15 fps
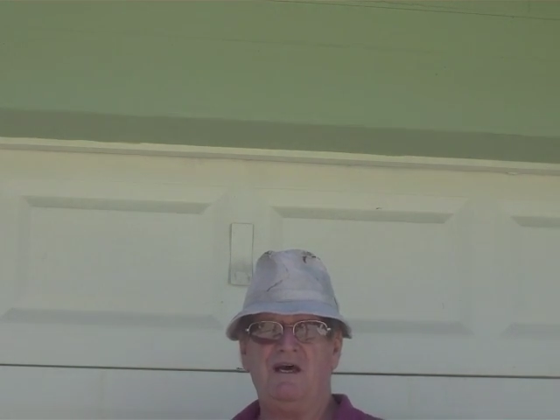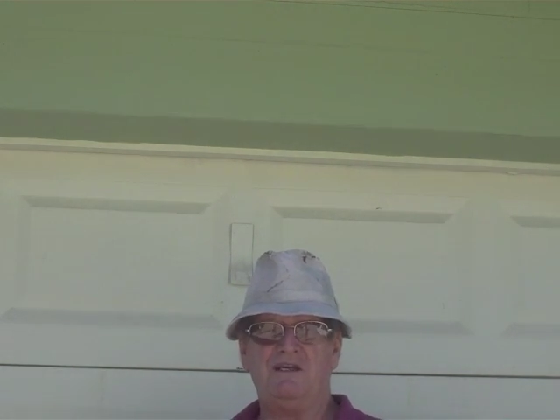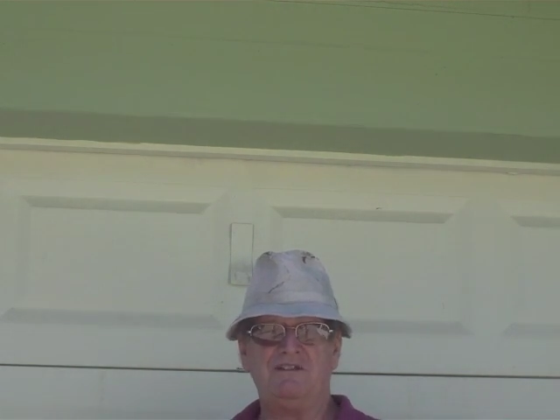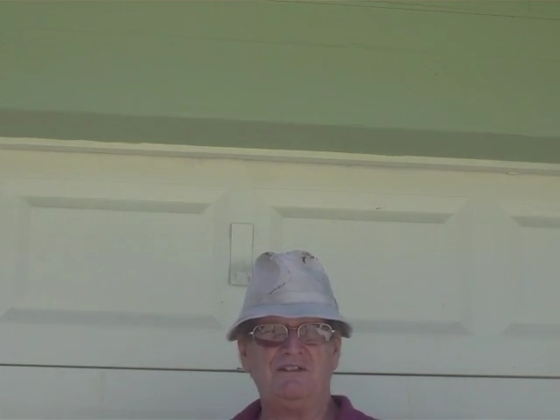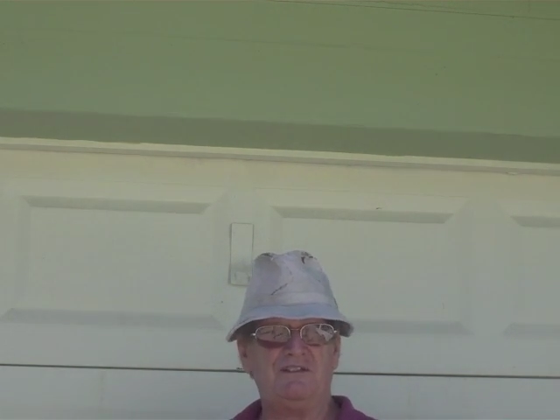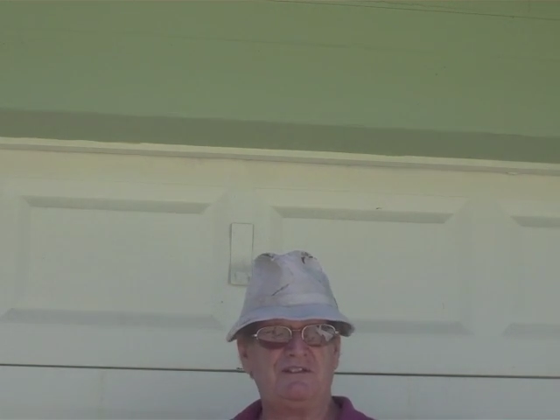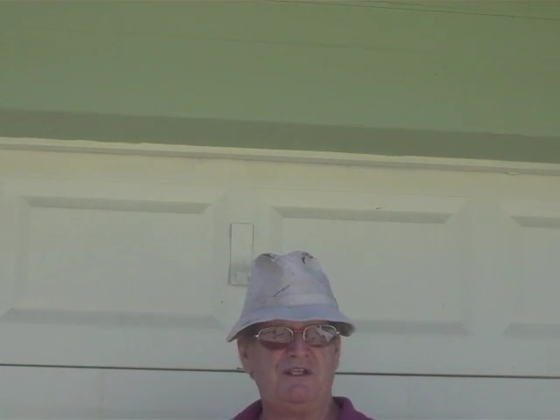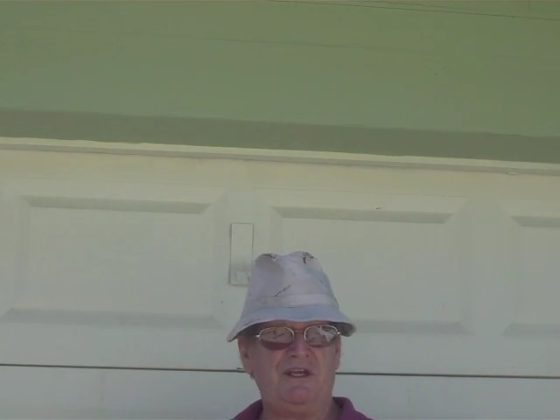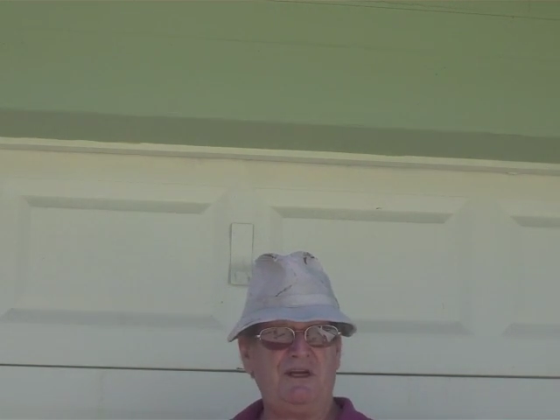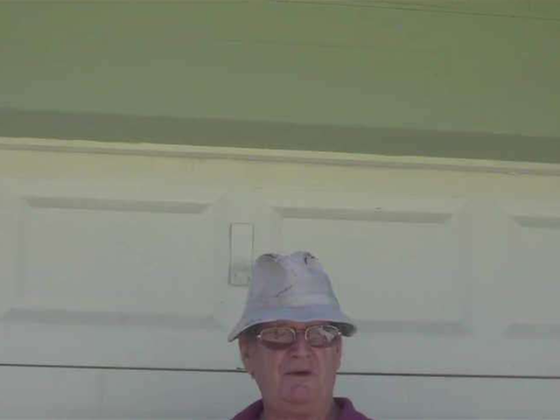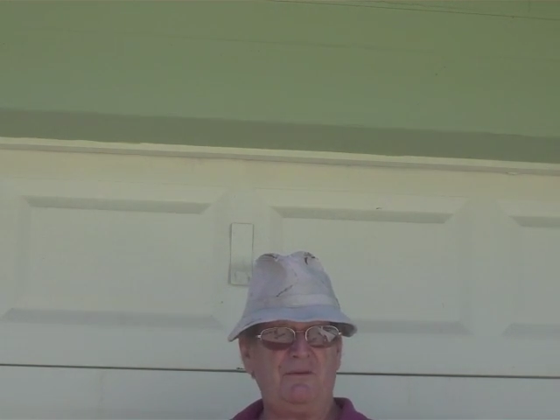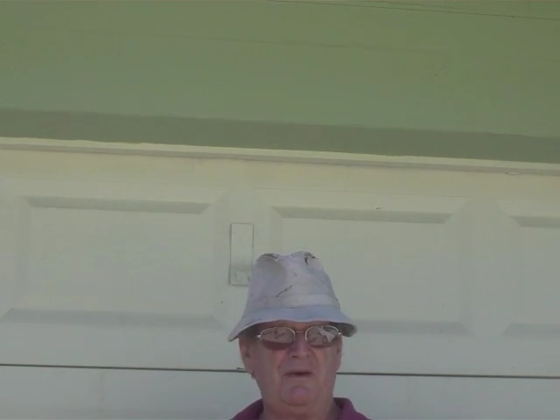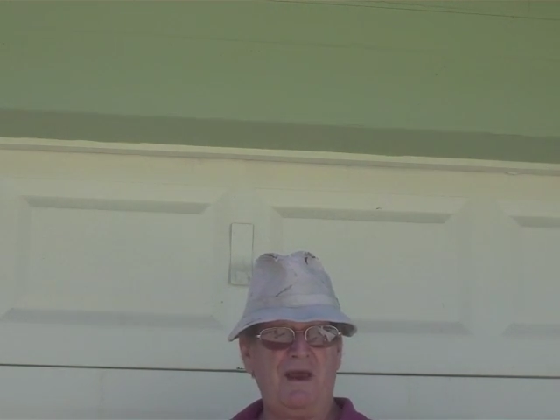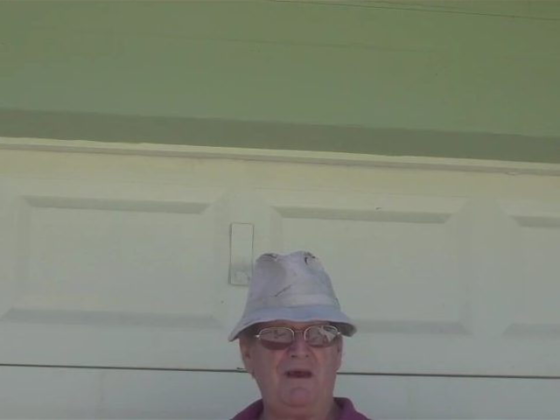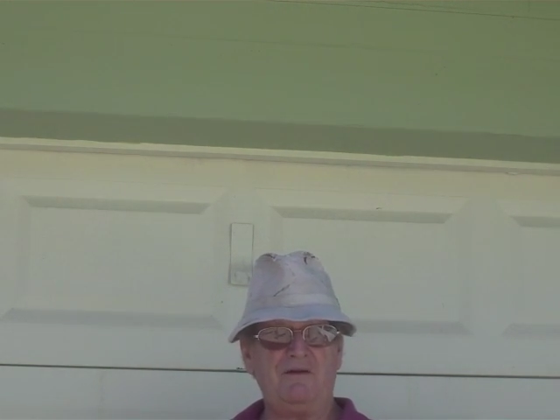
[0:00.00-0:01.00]
it has to be
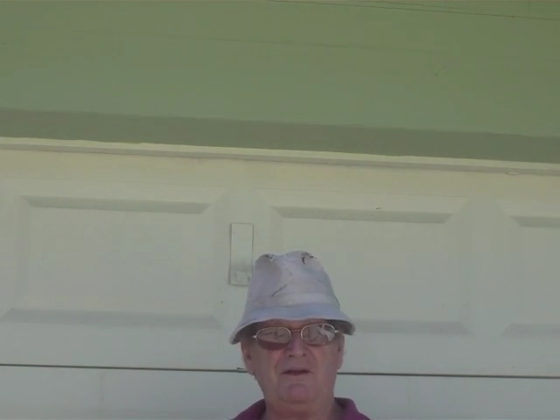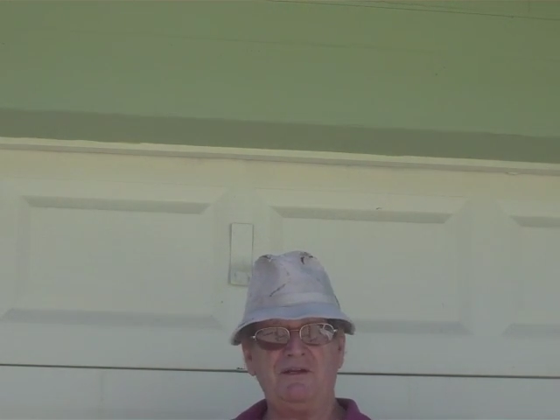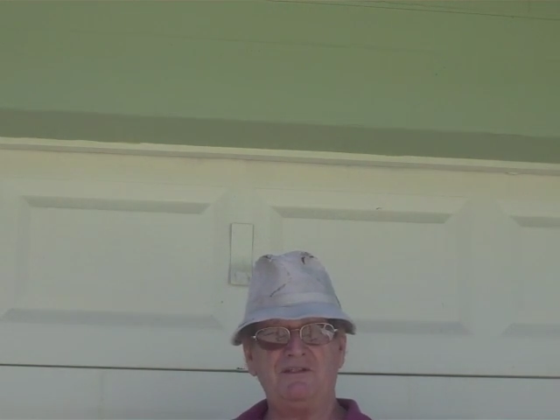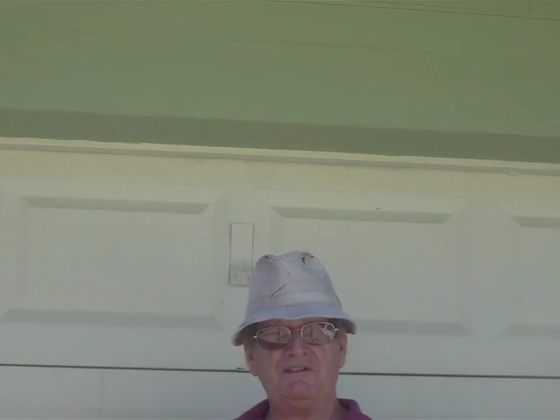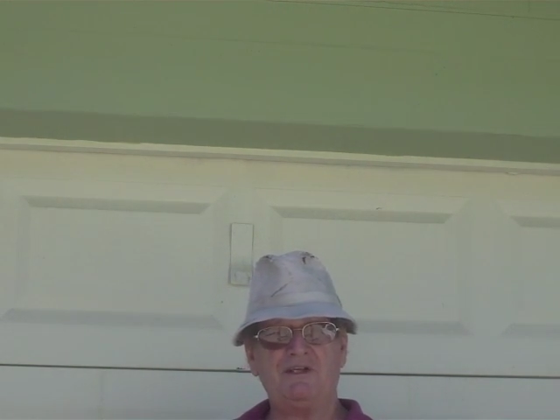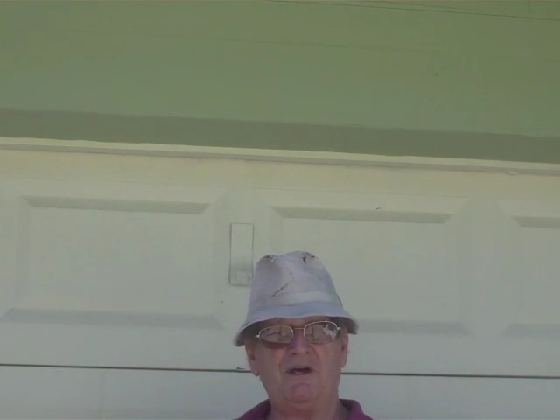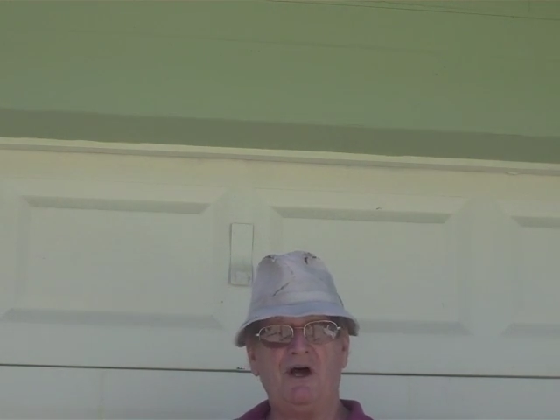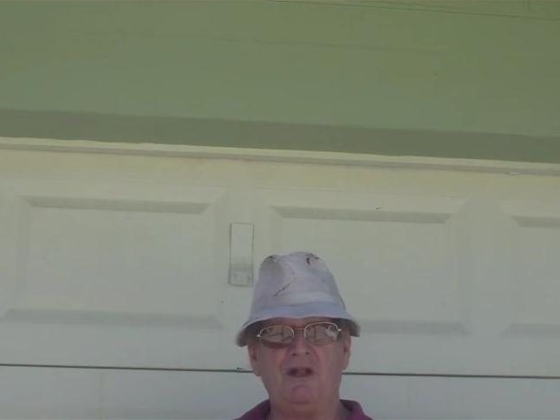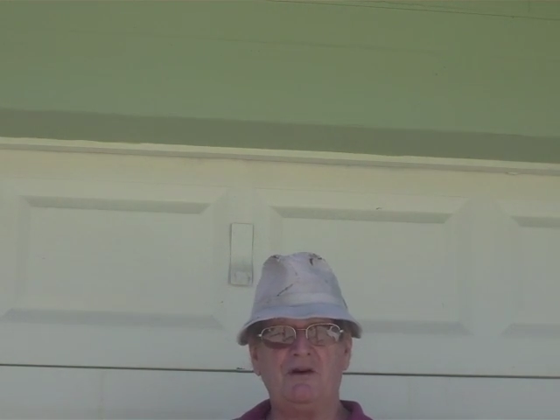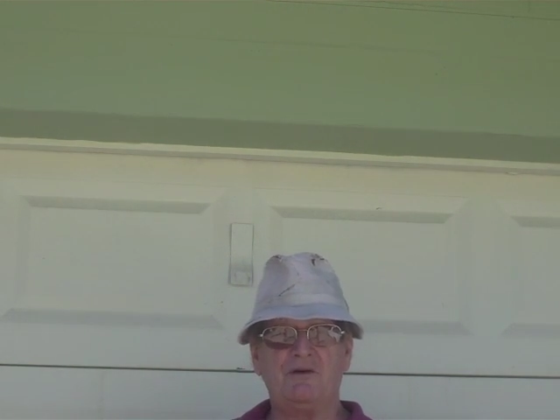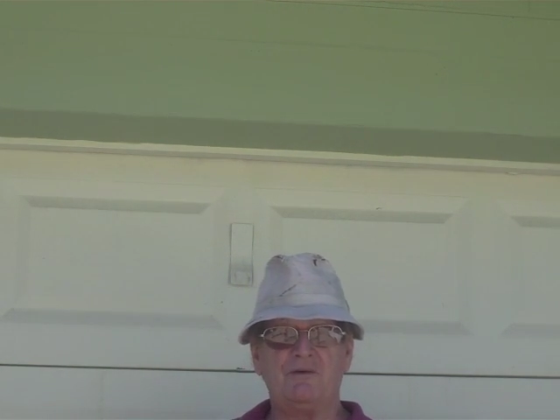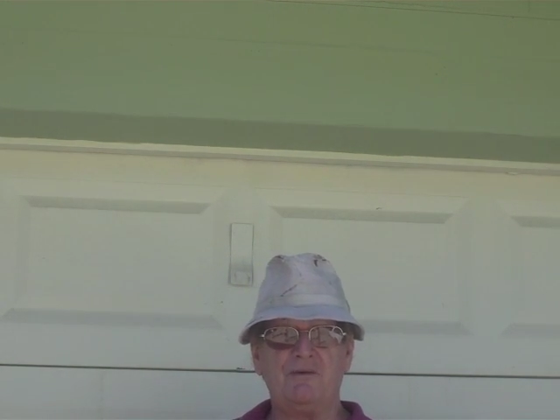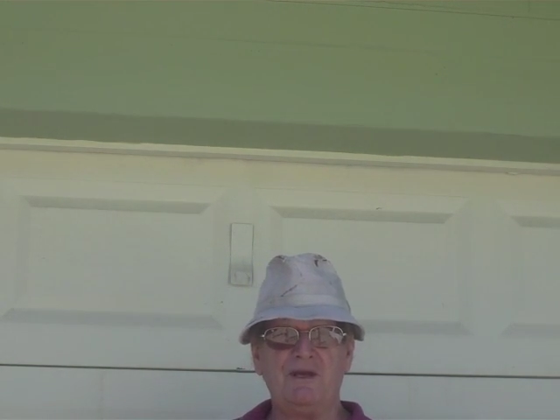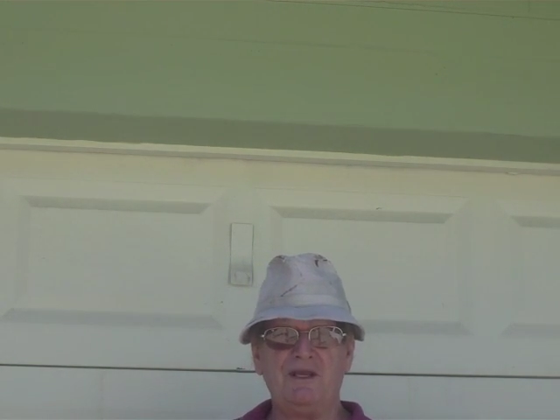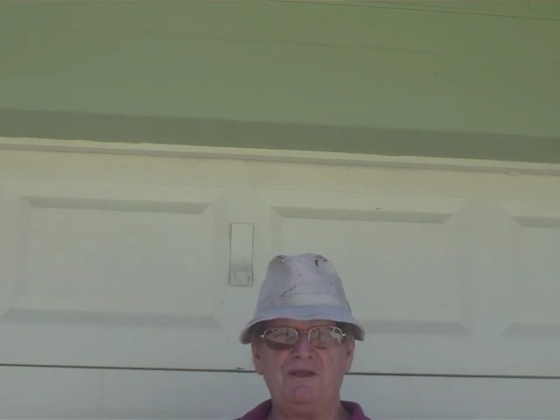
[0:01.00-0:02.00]
the specific
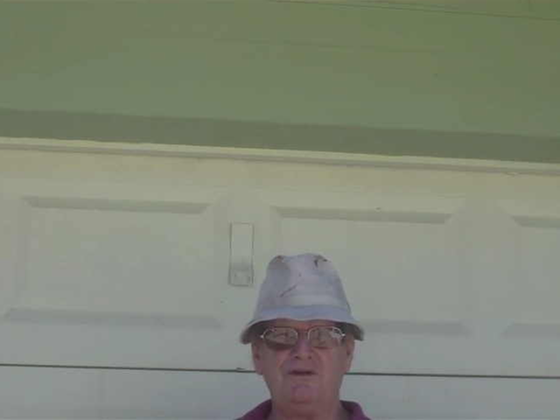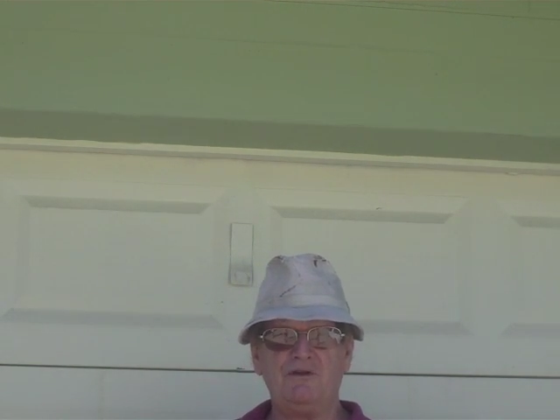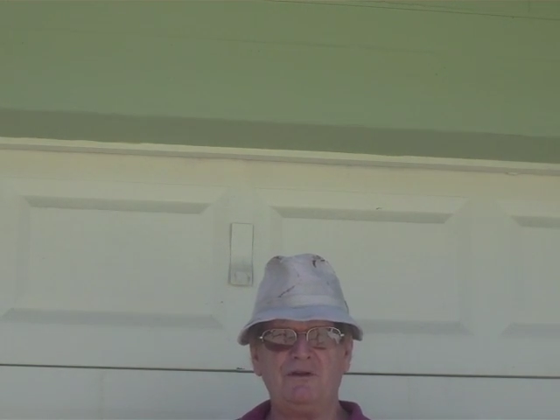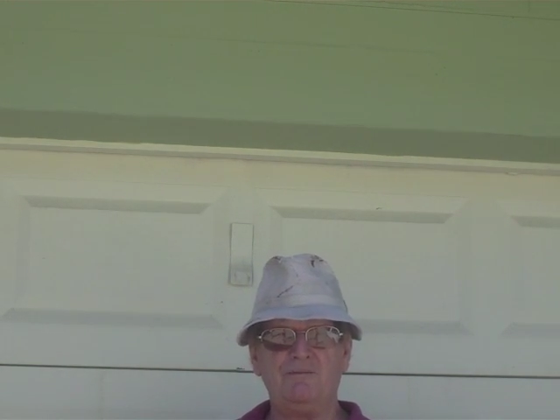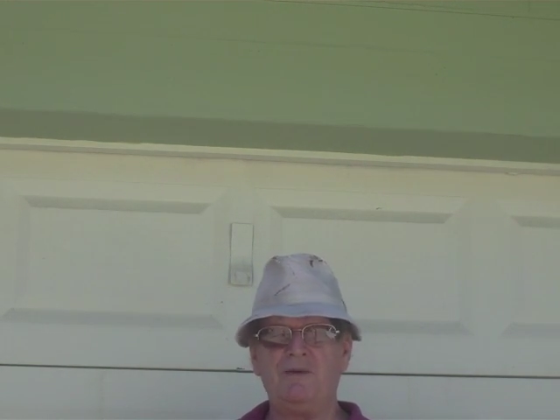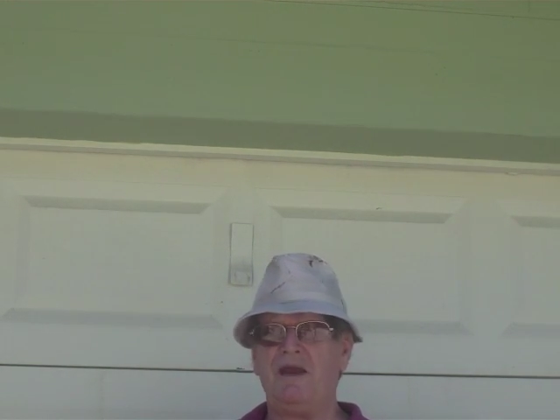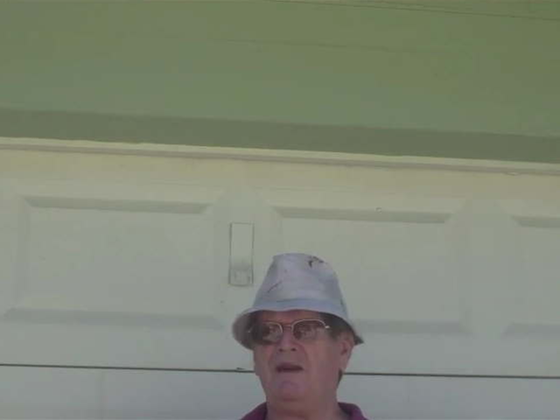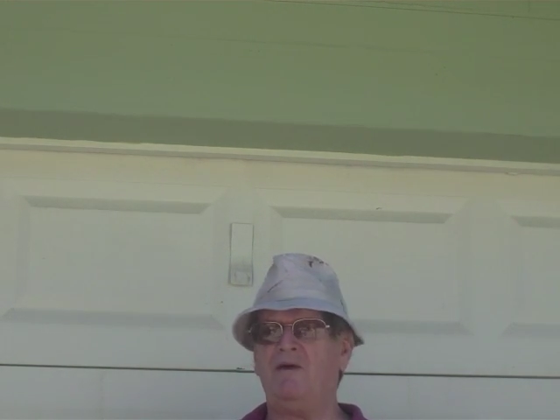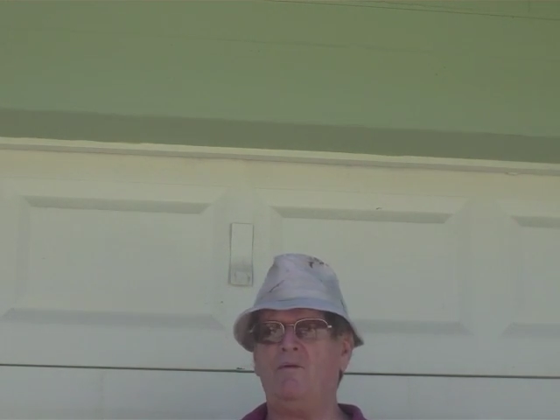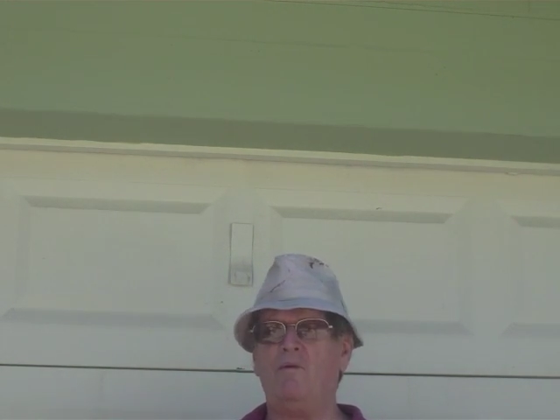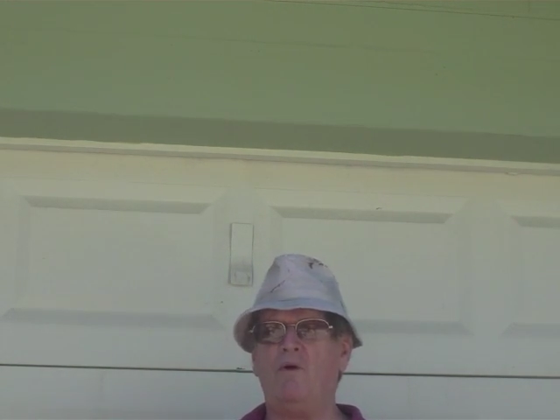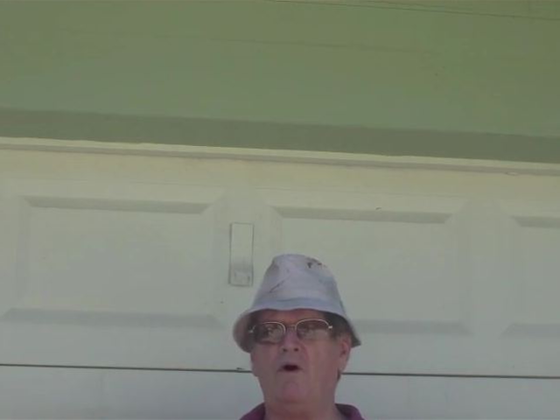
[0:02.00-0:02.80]
green that we have